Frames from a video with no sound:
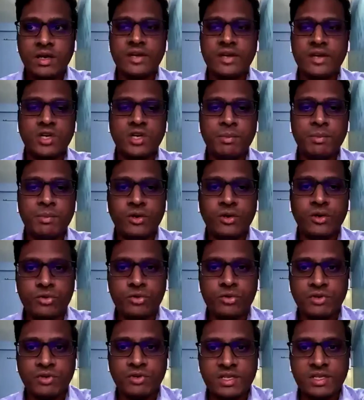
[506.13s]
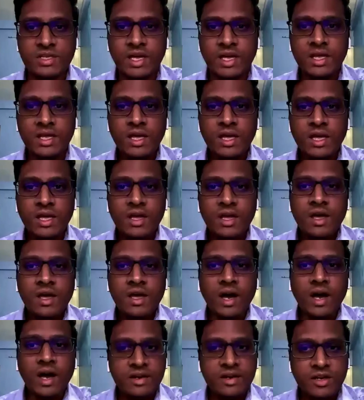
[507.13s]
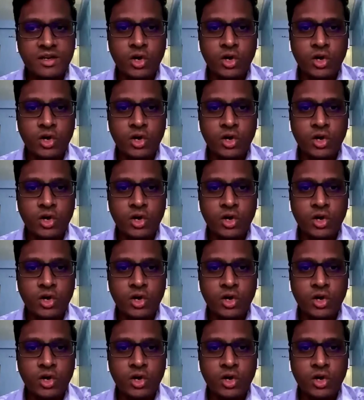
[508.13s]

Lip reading: I run an organization named Salcom,